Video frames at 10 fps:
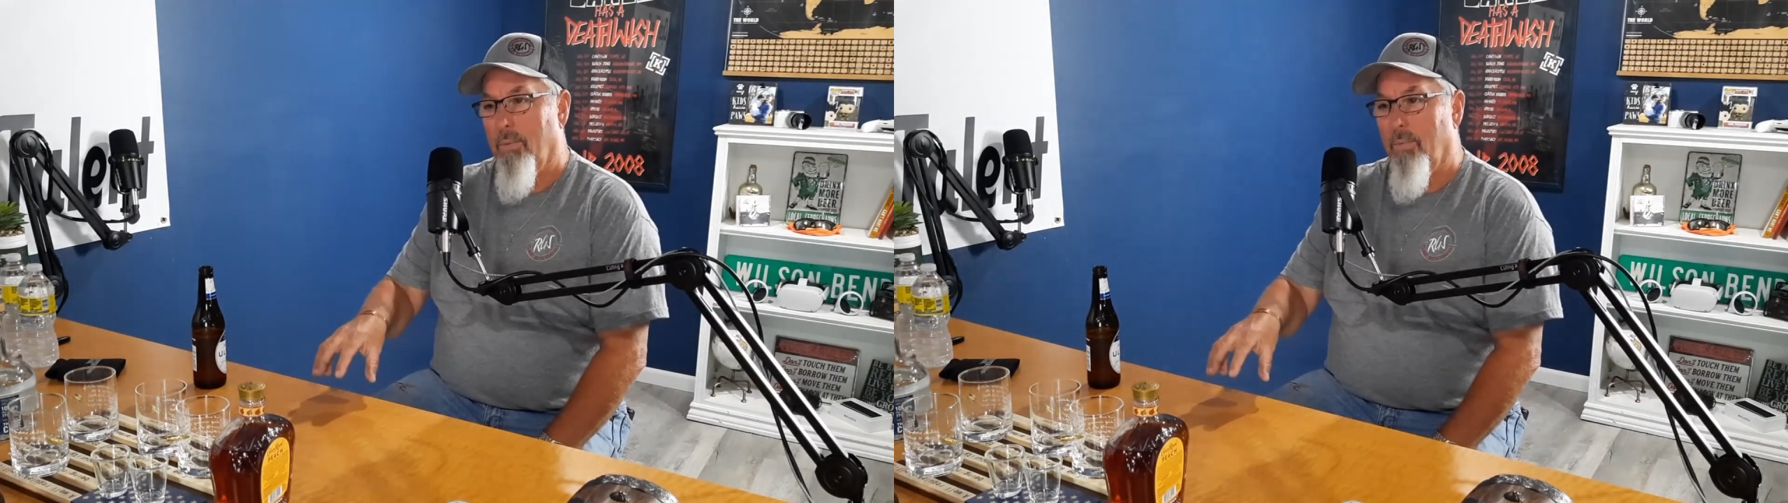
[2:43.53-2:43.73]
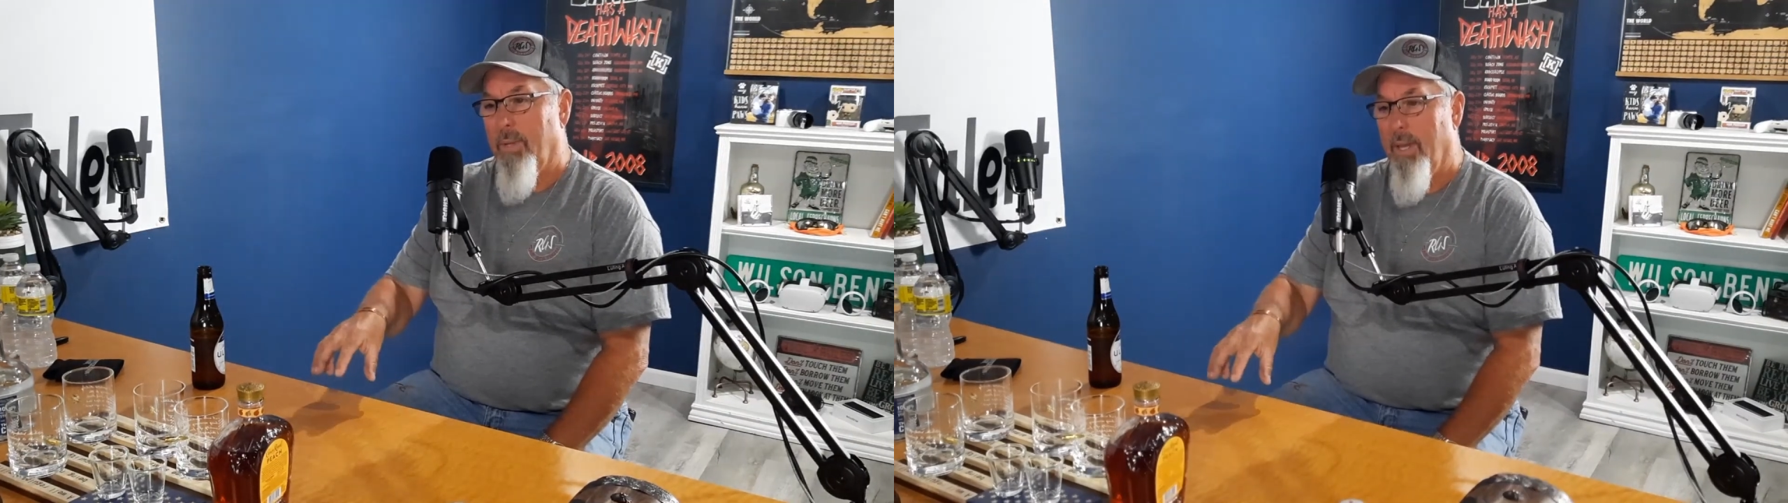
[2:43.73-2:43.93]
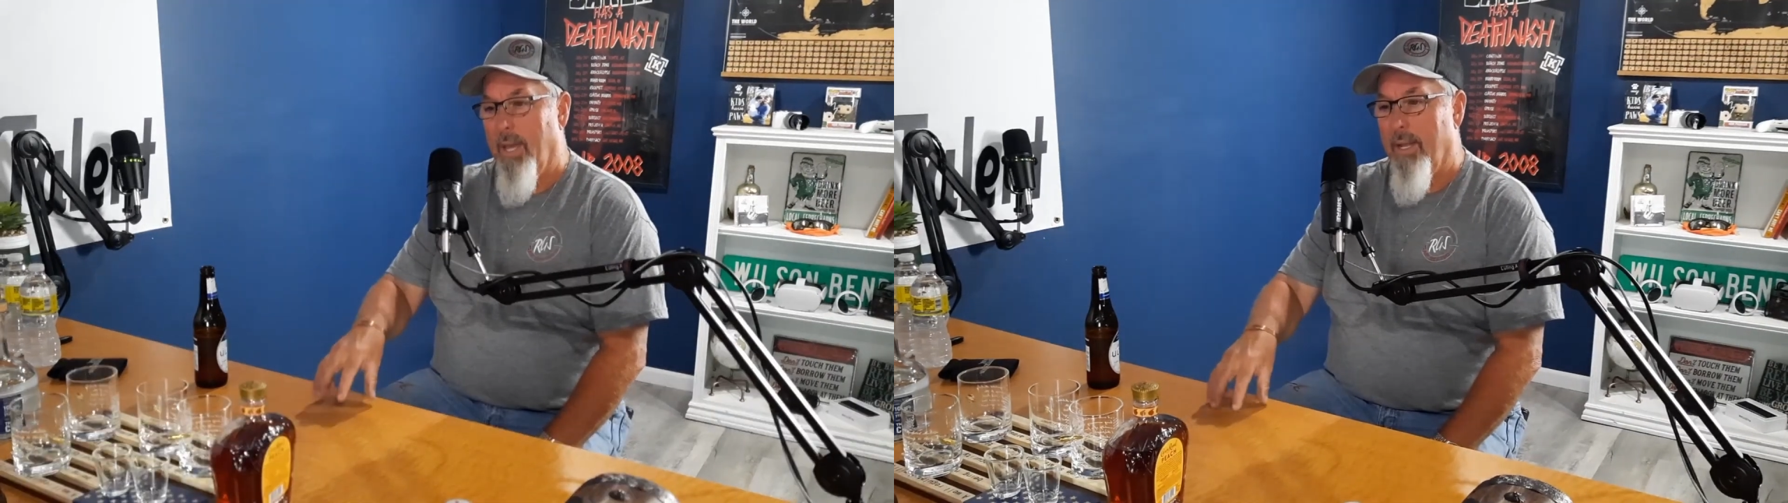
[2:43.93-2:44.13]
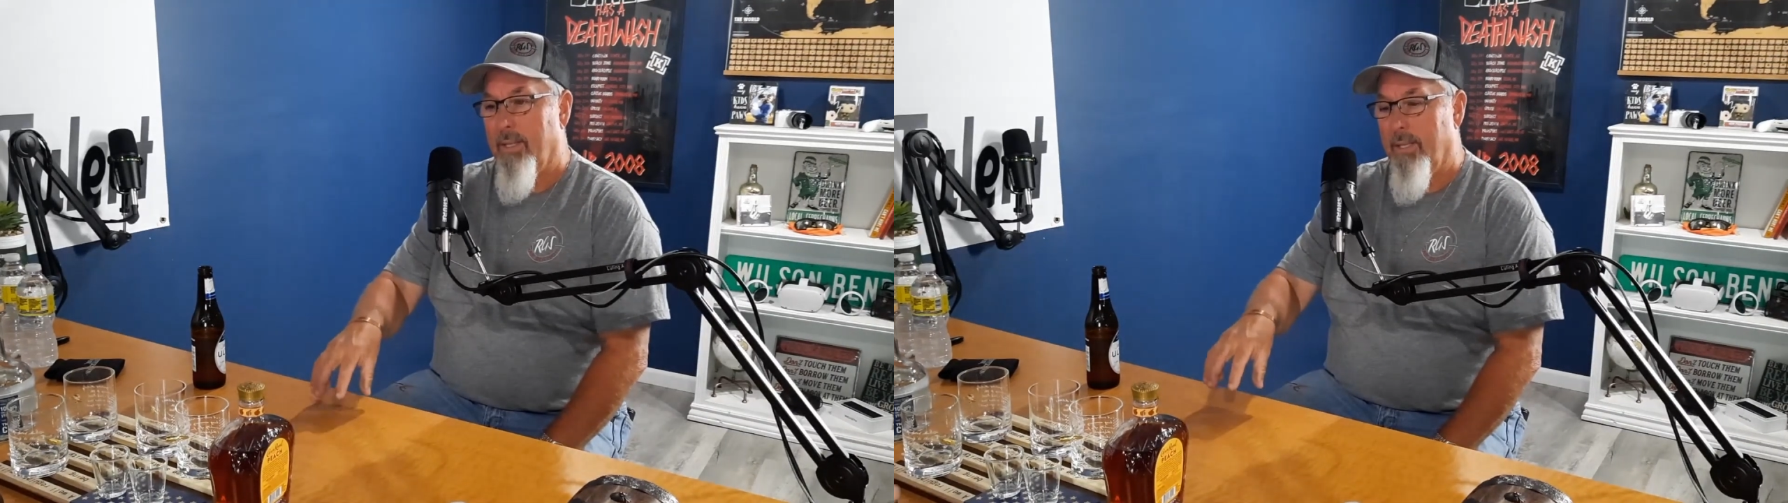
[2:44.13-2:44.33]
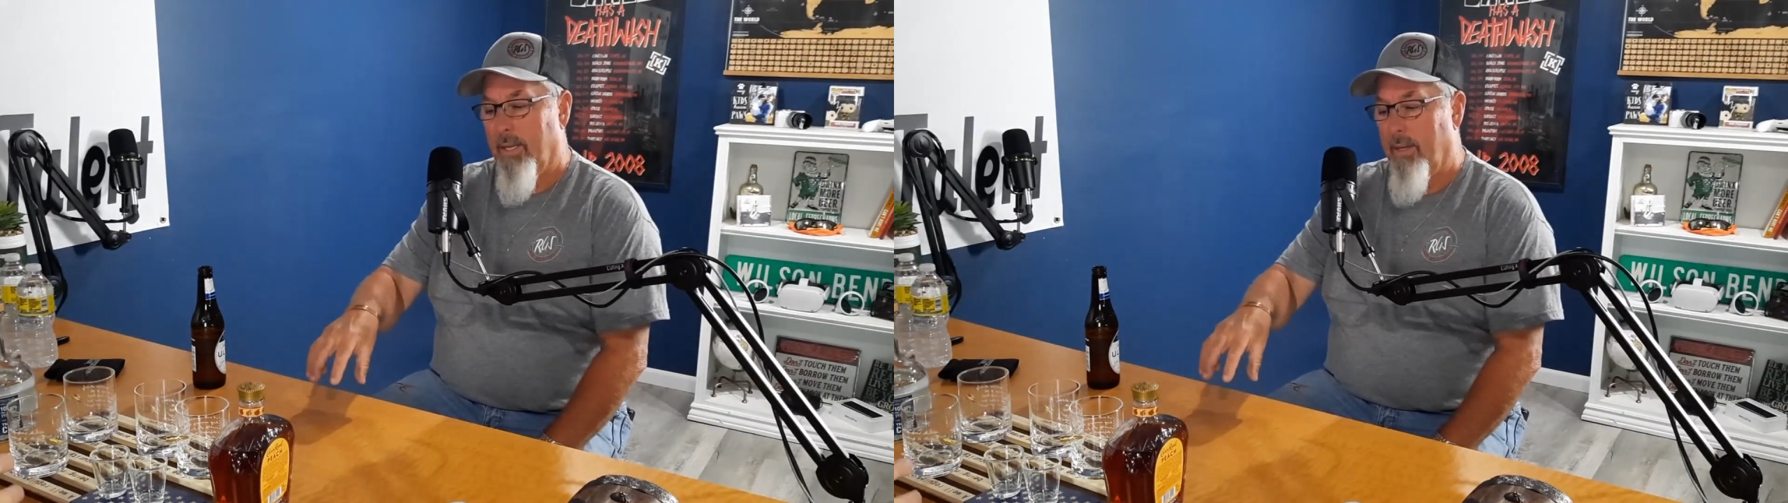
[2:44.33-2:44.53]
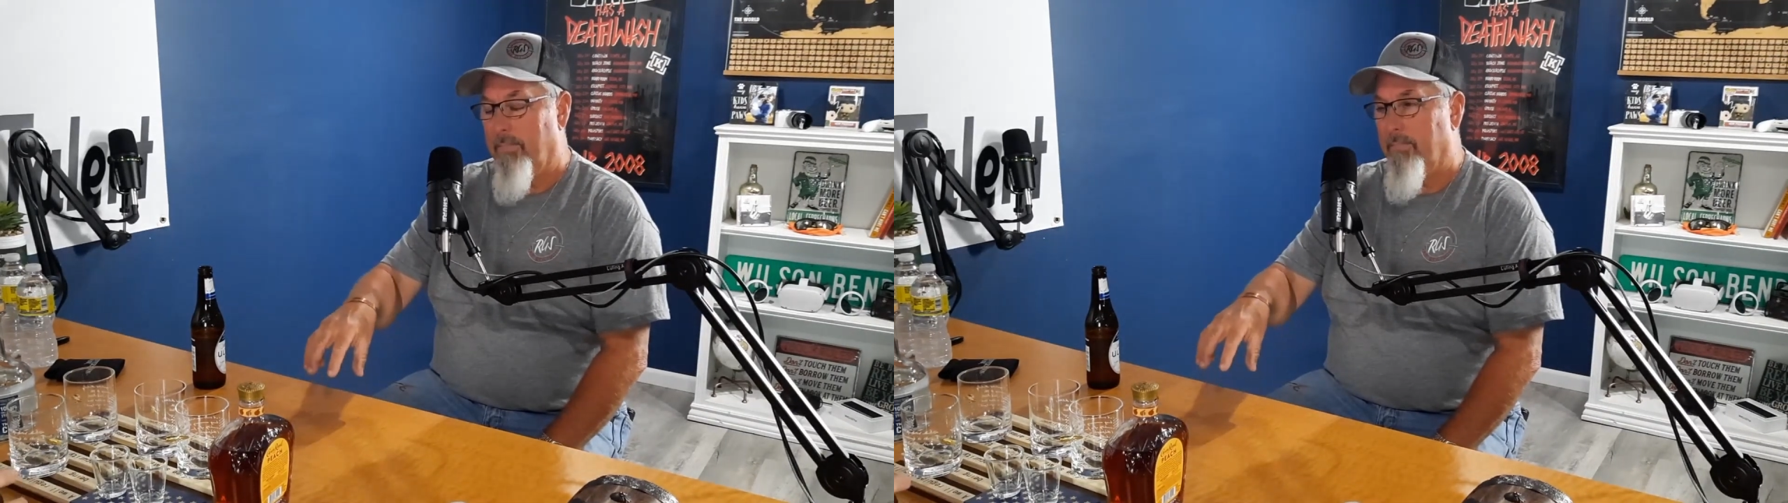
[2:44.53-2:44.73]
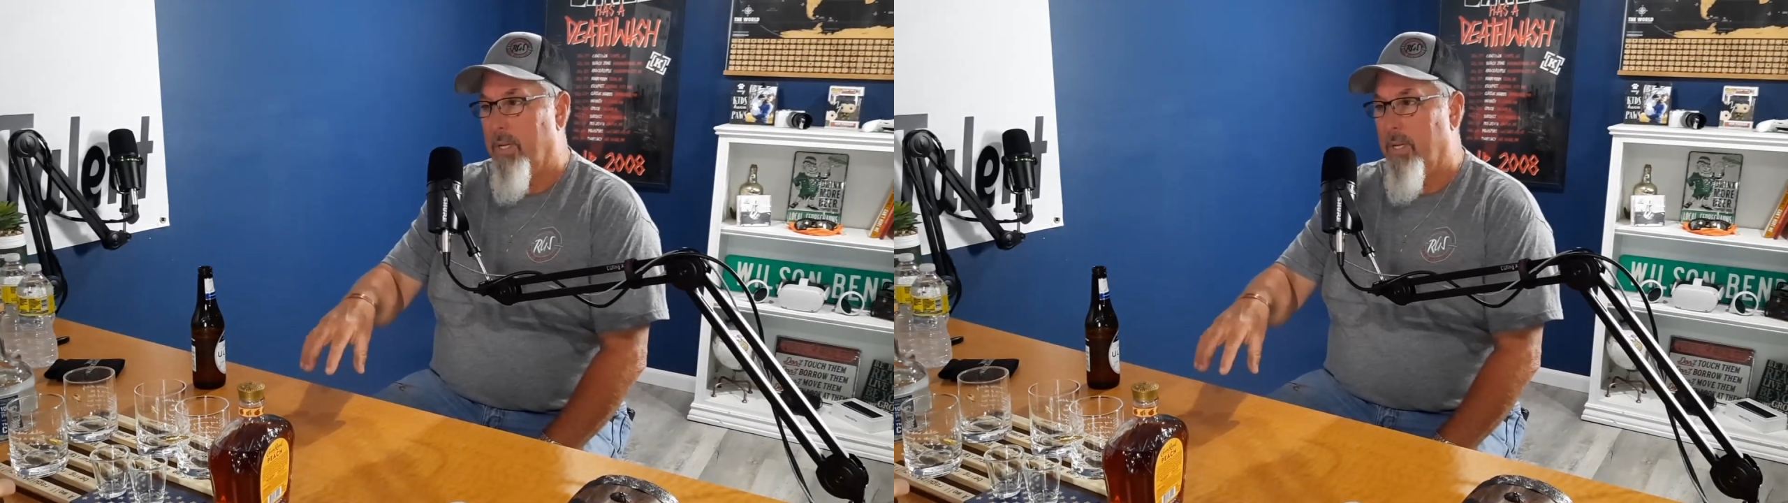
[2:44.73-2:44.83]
we had the